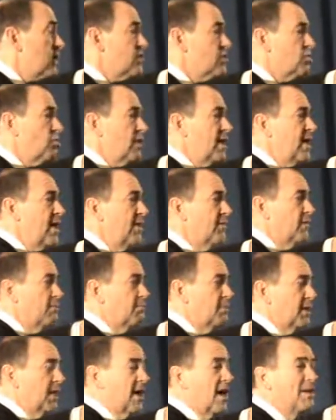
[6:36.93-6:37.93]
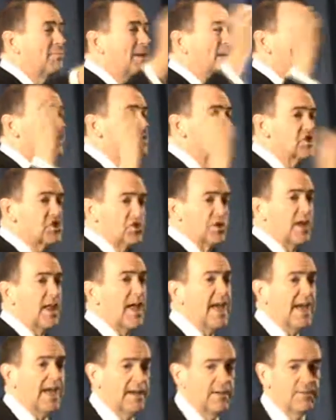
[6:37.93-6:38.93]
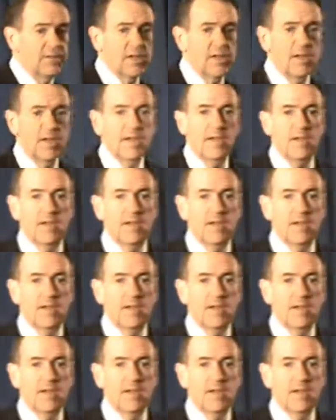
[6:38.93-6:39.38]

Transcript: because we have become enslaved